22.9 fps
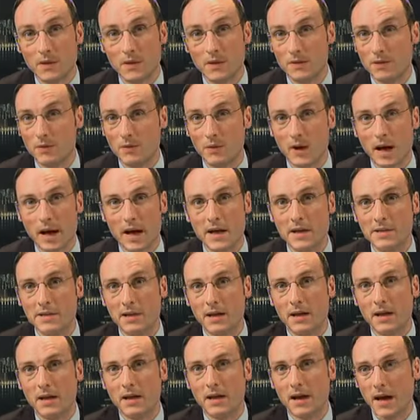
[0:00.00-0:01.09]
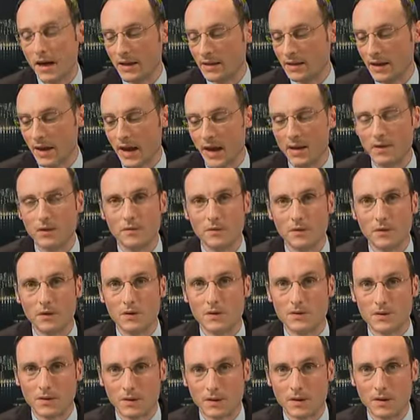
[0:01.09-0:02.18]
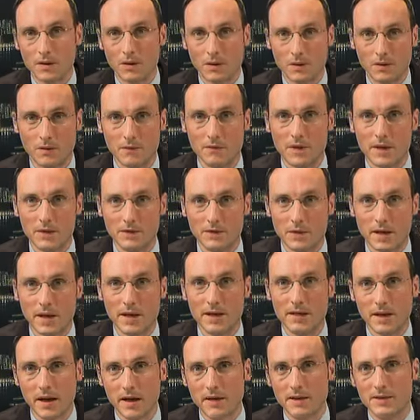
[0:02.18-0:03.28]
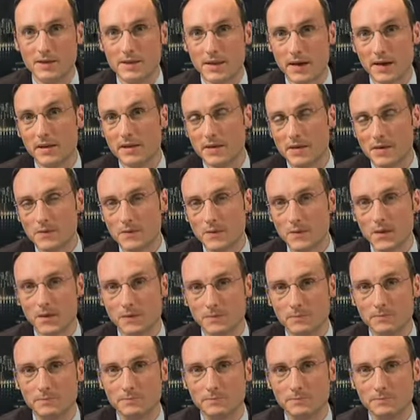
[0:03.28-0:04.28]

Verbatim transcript: to Asia and, and of course, uh, a lot of their trade and sales as well.